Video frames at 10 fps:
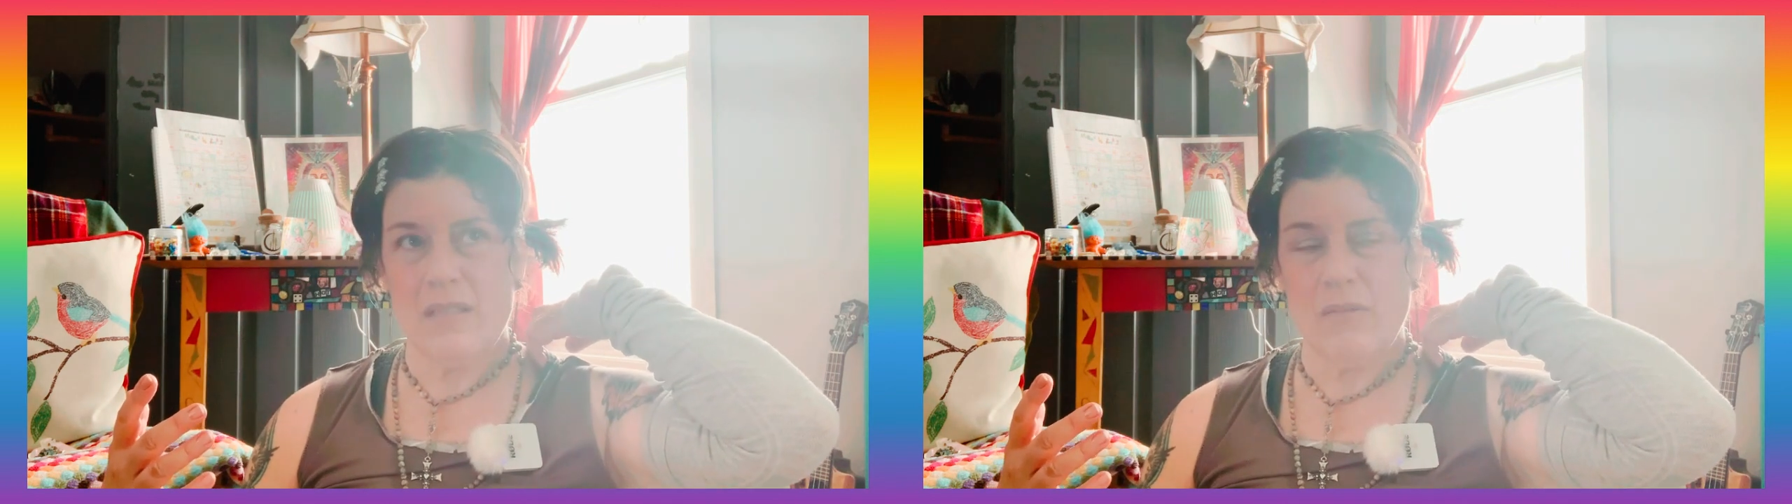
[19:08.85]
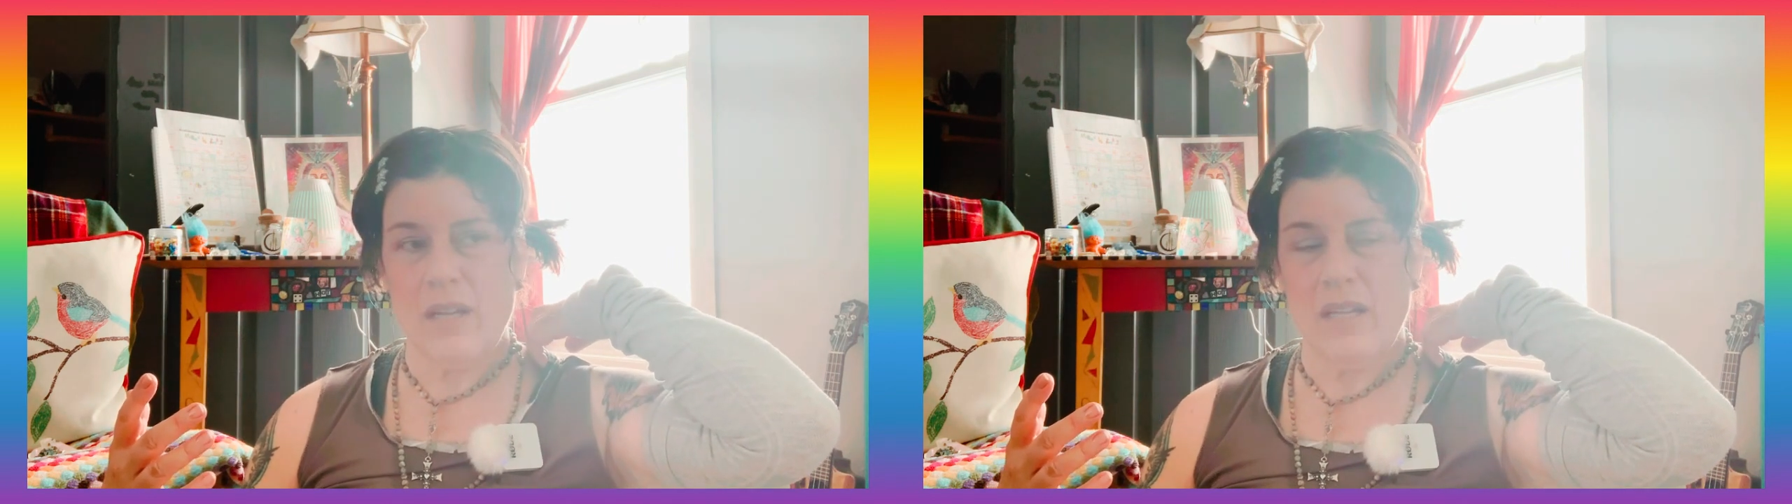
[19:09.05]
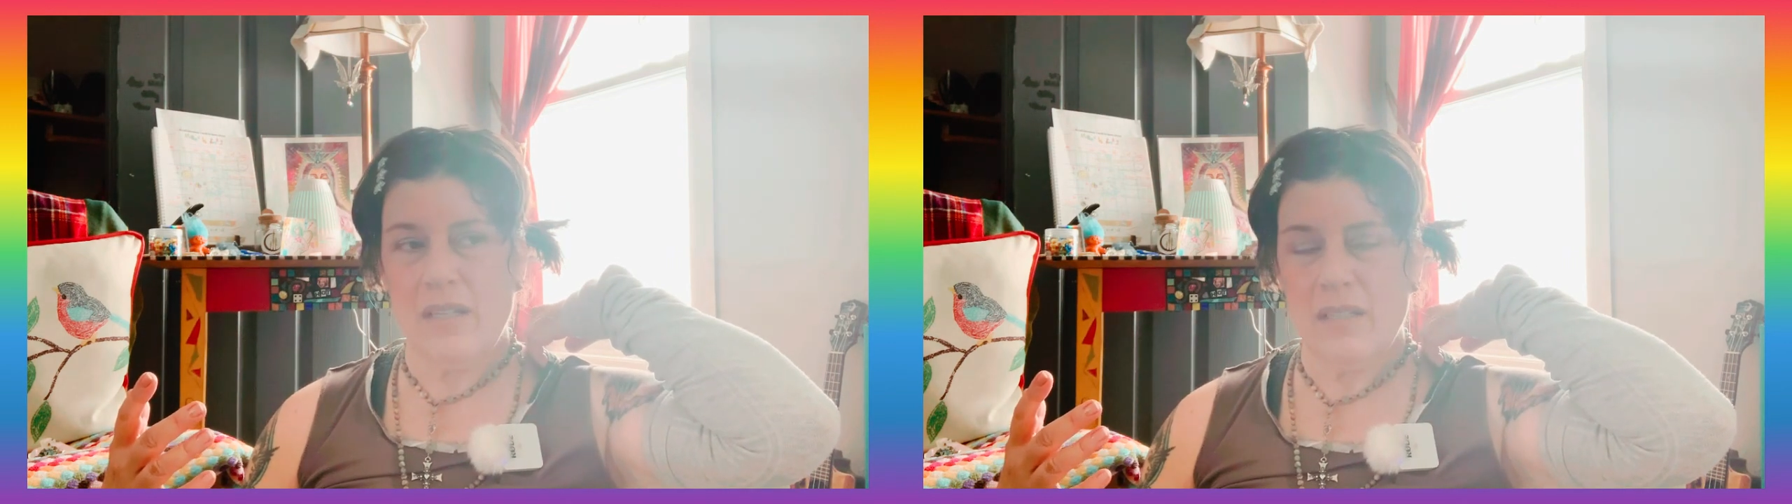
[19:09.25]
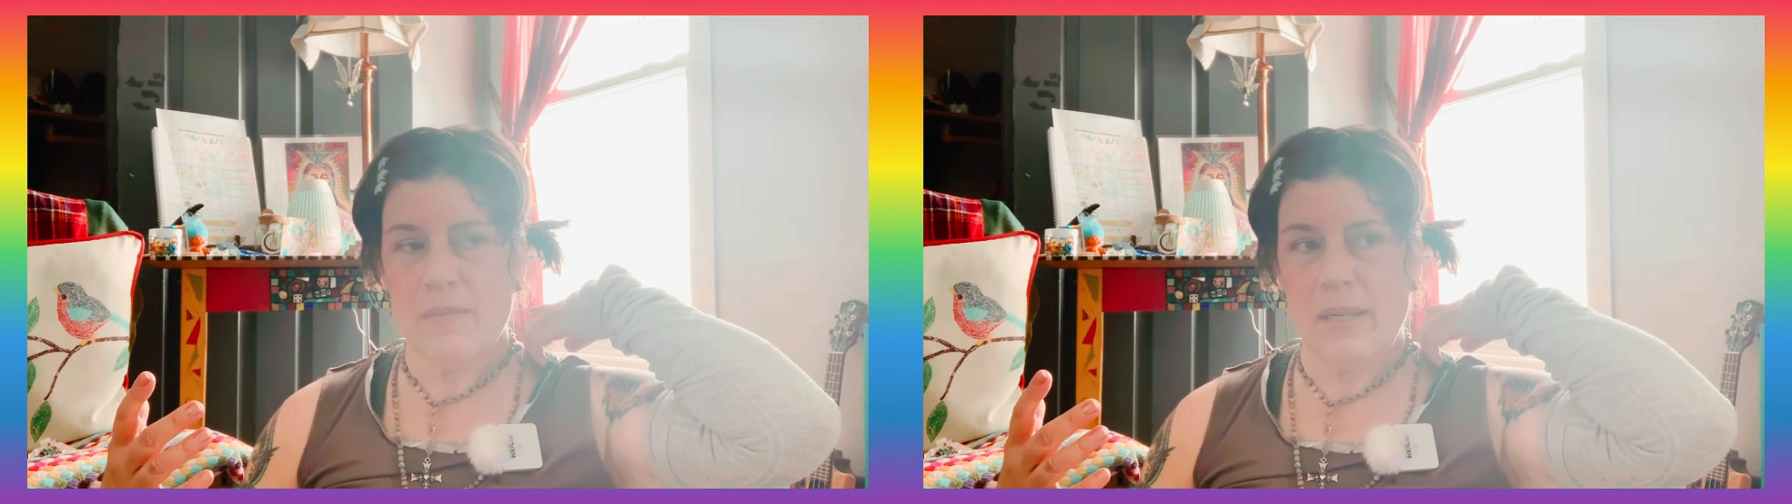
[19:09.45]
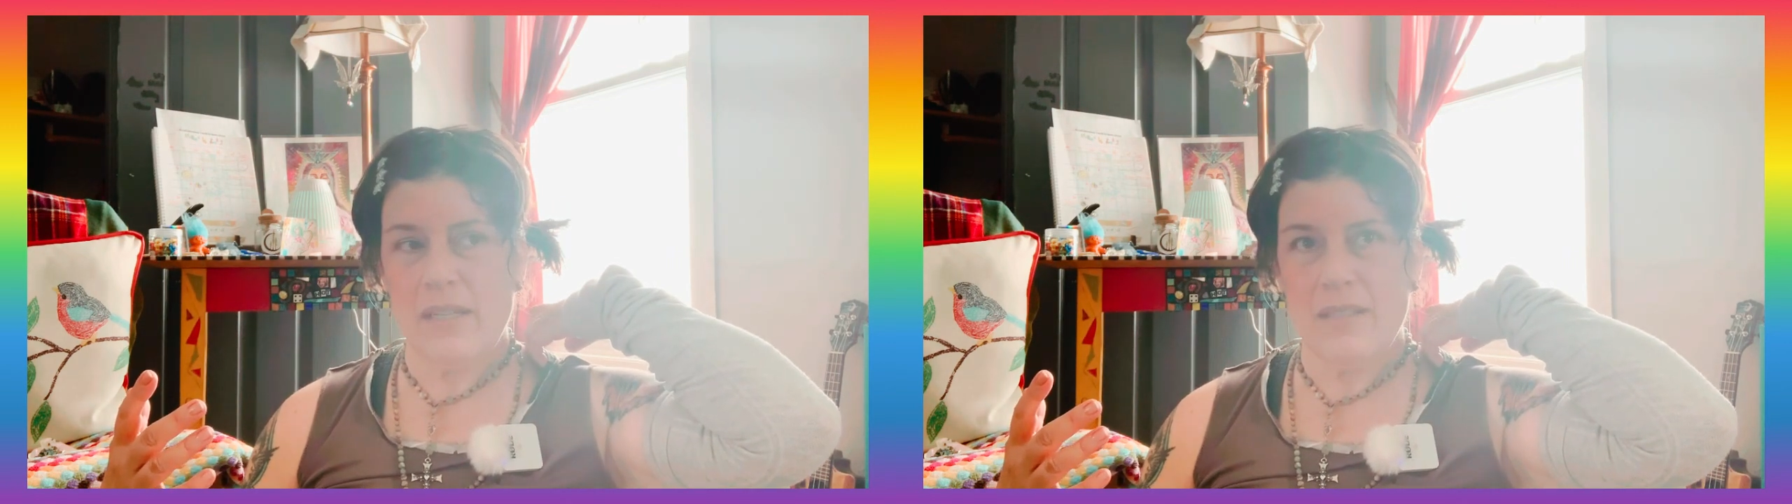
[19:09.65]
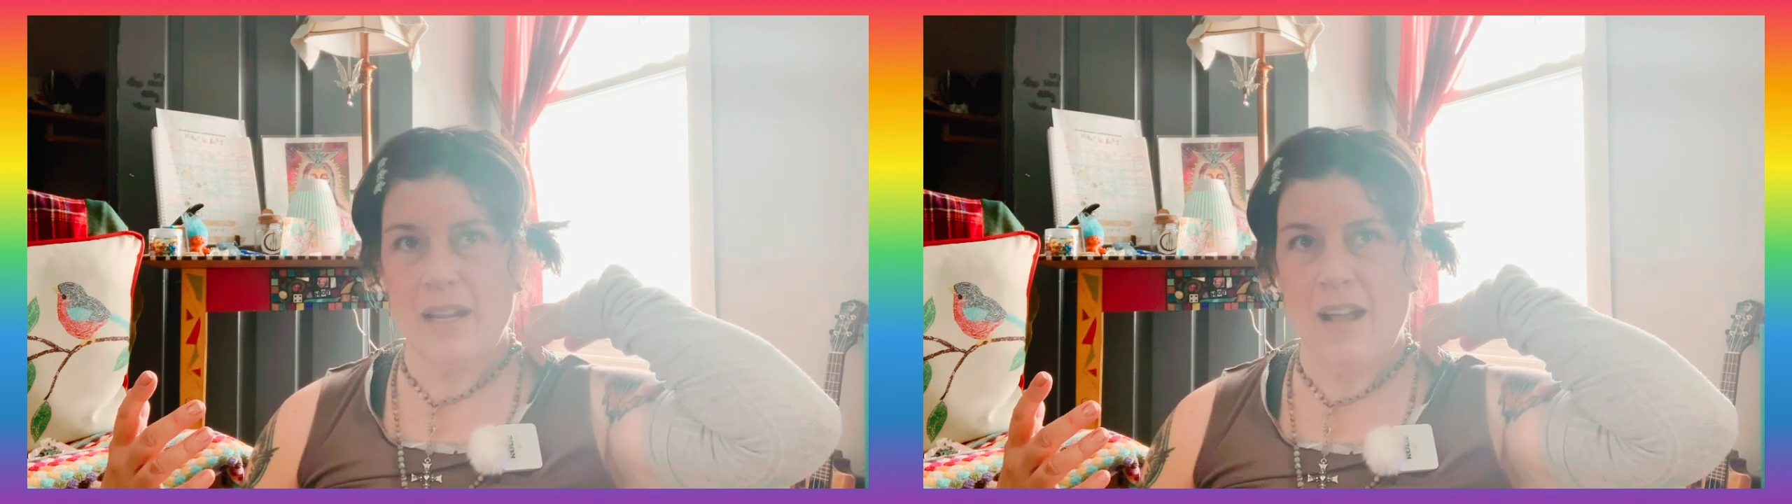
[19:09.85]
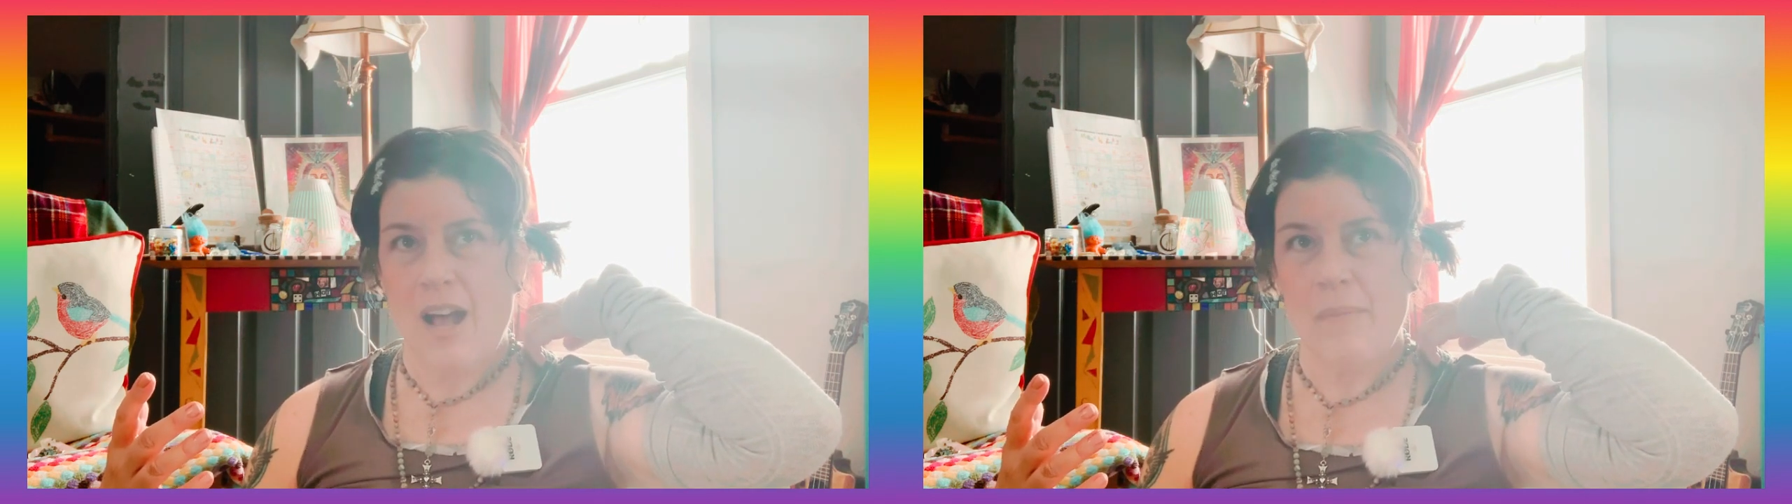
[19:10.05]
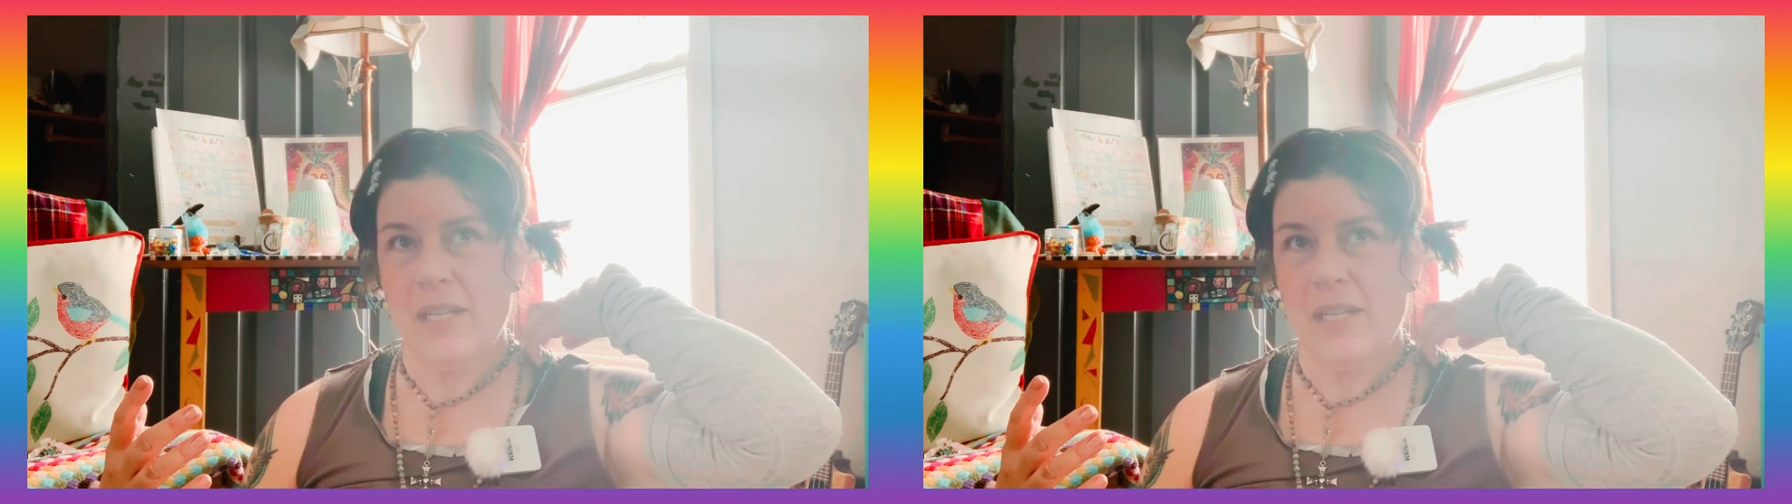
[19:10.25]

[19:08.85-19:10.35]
Okay, it's not a hobby